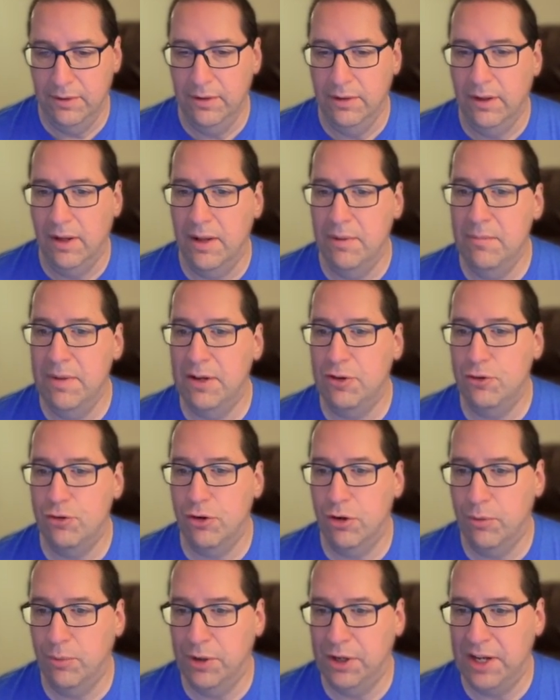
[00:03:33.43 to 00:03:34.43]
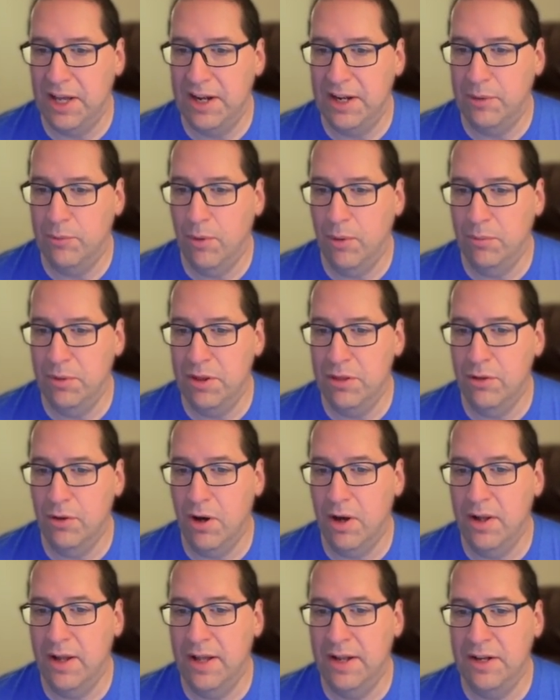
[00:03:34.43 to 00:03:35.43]
and make sure we're getting what we
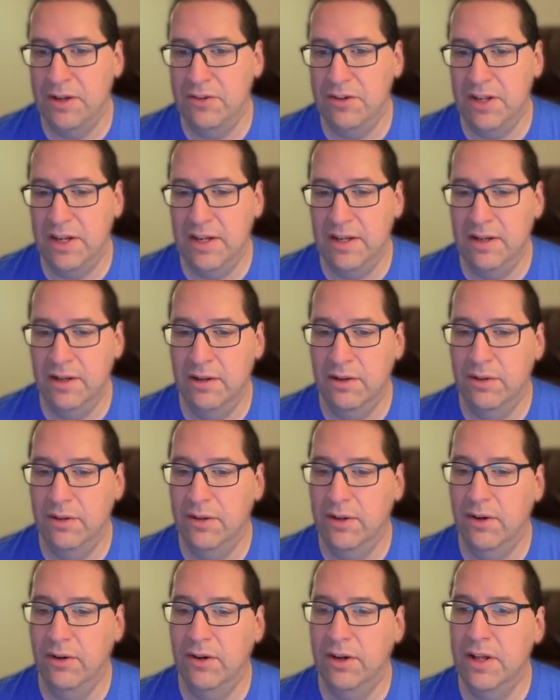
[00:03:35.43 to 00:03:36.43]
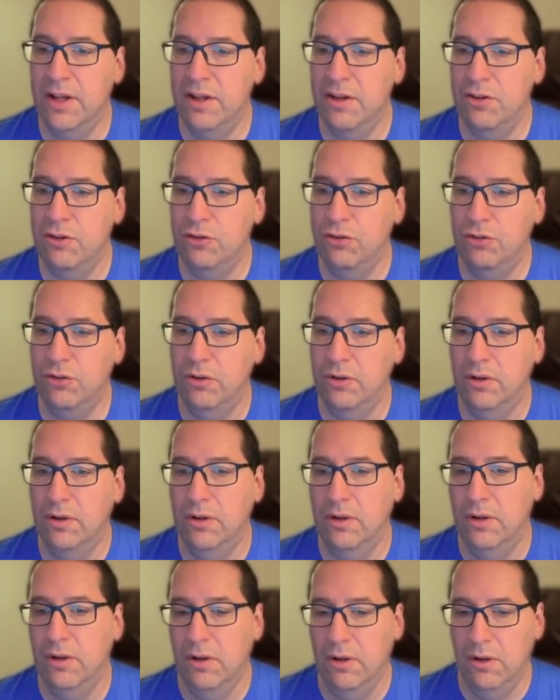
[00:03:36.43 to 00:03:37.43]
thought. And indeed, there it is.
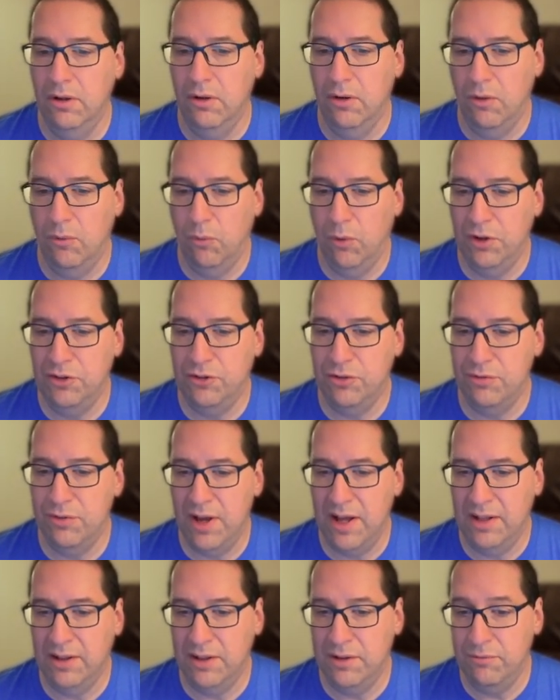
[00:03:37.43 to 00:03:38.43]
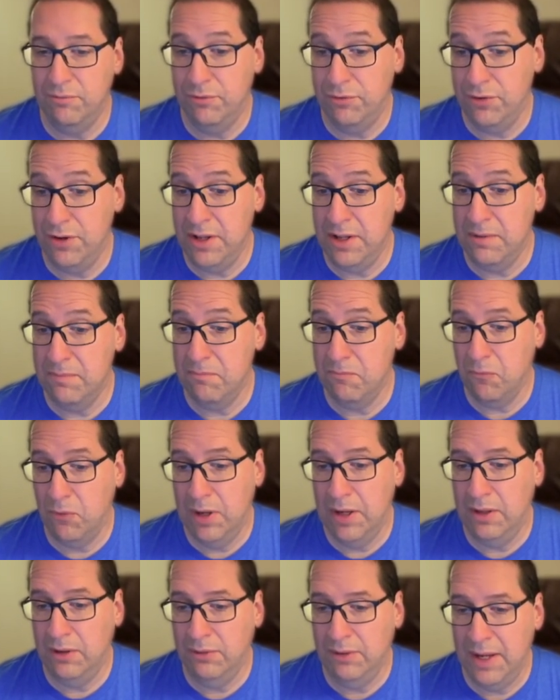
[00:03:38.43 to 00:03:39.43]
What's a valid fit?
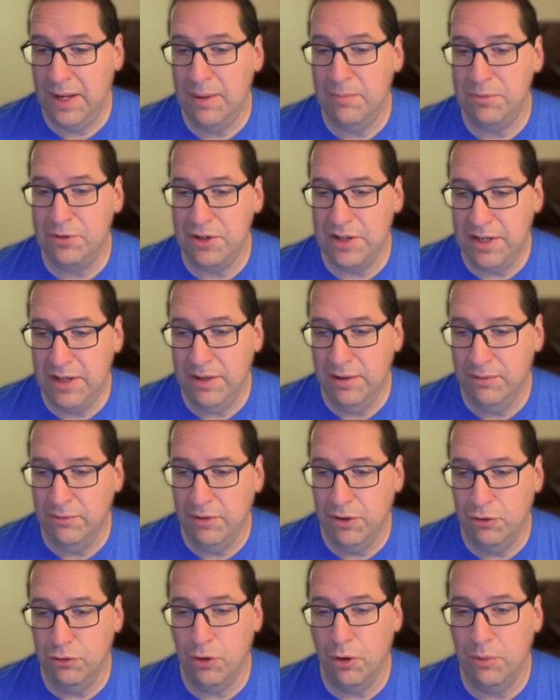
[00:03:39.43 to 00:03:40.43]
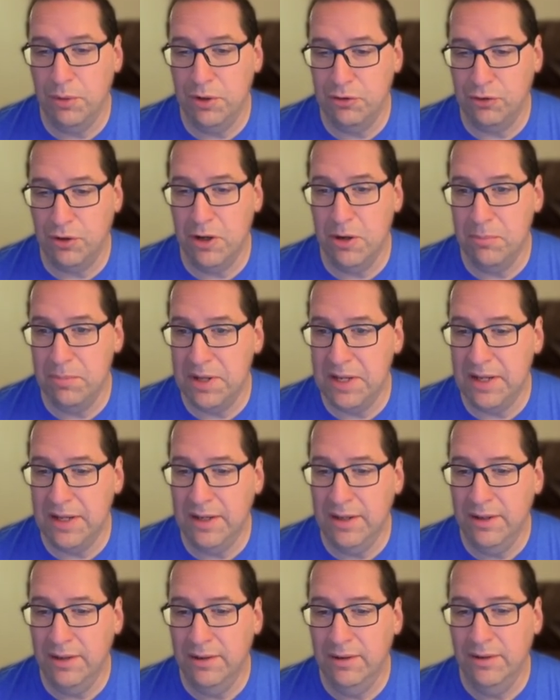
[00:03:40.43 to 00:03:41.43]
Well, empty is always going to
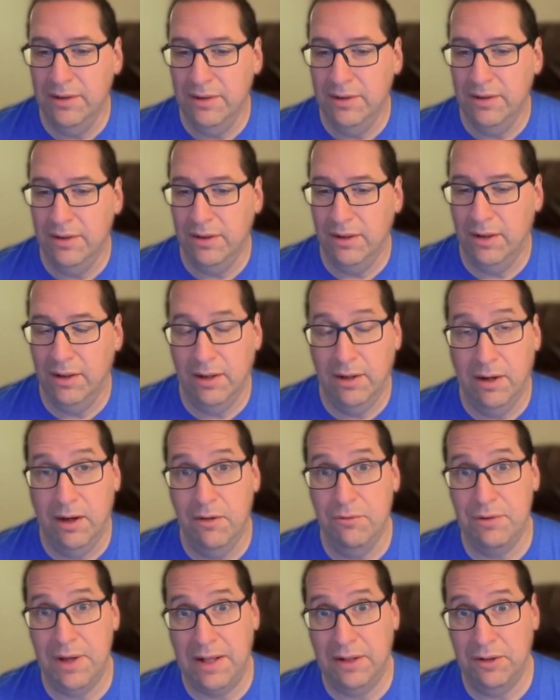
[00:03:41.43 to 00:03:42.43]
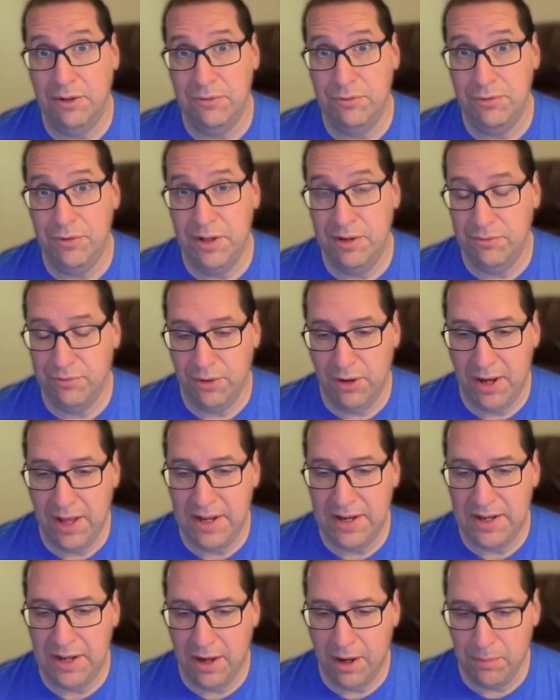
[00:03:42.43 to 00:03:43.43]
be a valid fit for
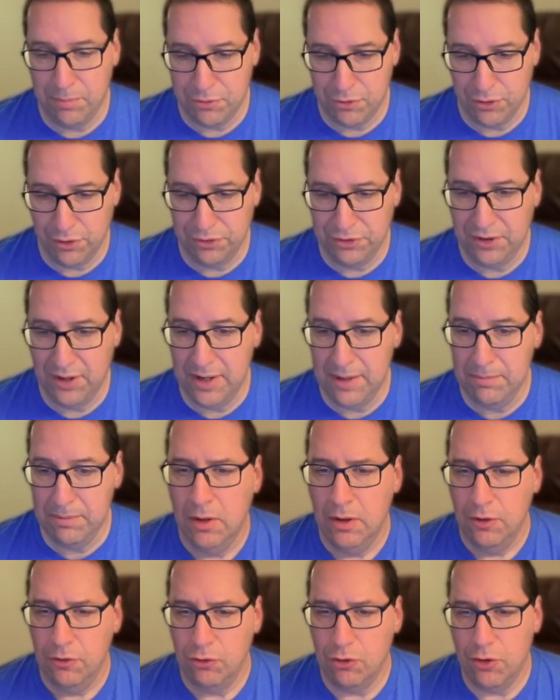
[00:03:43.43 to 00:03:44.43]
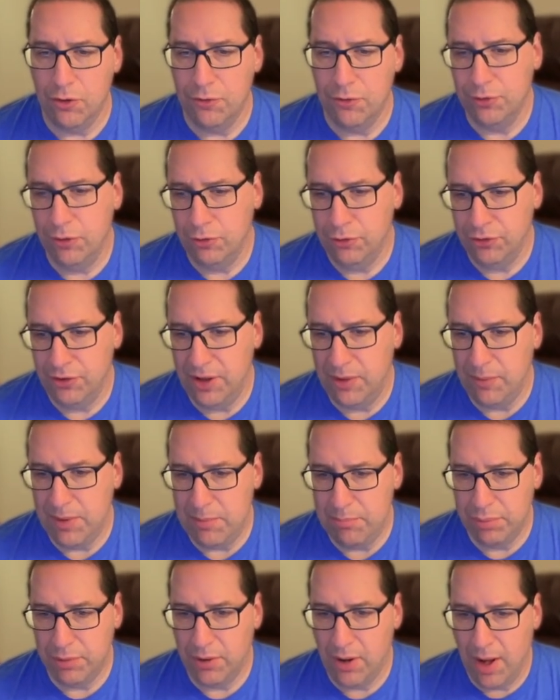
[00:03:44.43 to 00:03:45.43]
any optional type. So the first thing we
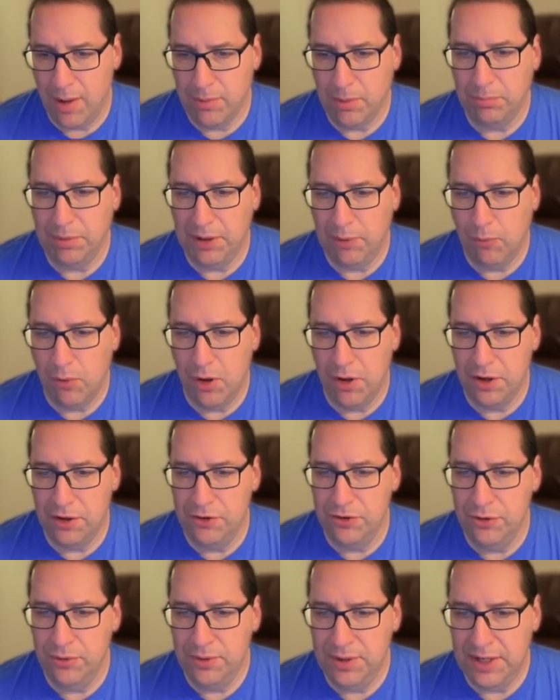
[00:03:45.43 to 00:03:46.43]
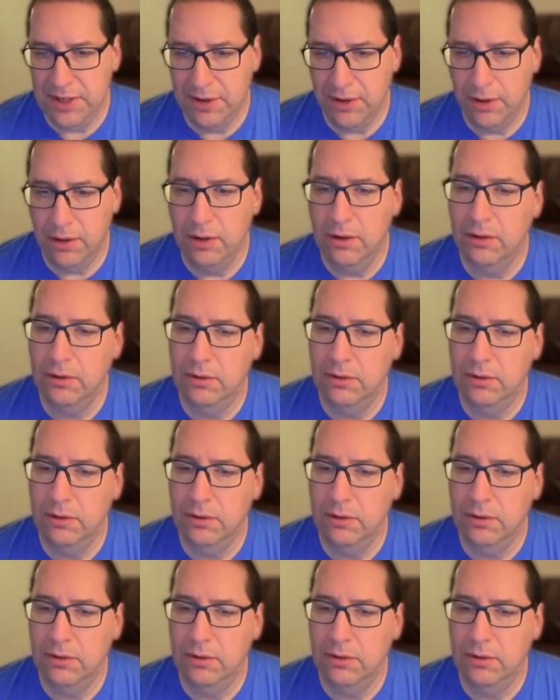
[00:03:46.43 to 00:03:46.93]
probably want to do here